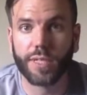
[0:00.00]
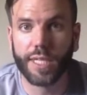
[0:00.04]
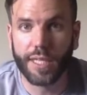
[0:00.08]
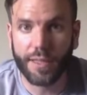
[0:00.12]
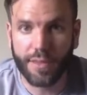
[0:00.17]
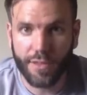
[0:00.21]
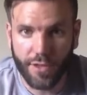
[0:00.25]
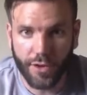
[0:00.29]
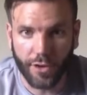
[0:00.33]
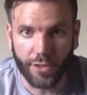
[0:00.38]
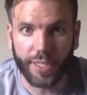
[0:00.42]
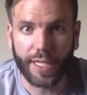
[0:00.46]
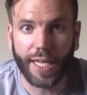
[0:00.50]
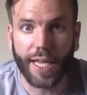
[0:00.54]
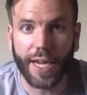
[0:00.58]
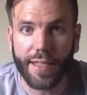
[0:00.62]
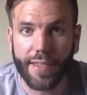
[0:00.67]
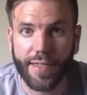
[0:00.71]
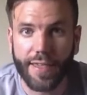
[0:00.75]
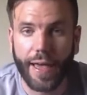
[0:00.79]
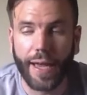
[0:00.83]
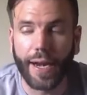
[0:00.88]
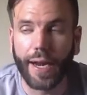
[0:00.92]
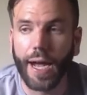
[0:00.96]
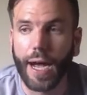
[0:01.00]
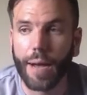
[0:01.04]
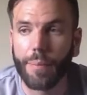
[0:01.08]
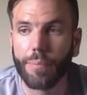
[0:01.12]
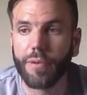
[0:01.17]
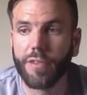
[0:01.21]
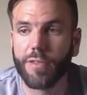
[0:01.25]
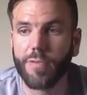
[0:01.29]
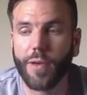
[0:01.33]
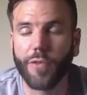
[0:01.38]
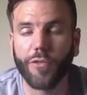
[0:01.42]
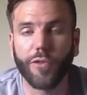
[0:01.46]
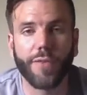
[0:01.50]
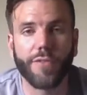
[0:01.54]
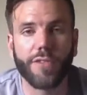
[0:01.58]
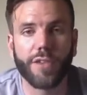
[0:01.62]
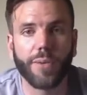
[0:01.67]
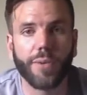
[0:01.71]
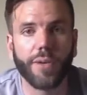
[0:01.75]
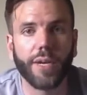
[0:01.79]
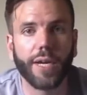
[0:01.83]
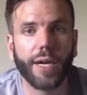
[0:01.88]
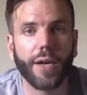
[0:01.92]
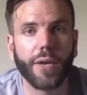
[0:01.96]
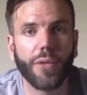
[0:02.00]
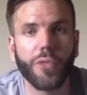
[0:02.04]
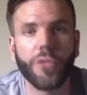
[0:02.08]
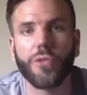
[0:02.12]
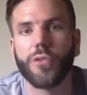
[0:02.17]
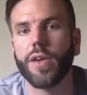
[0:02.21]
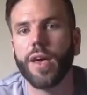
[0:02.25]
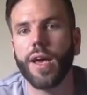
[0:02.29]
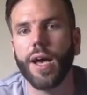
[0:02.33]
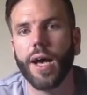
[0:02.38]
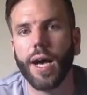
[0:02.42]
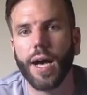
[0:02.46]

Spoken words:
start to get it set up, especially if someone else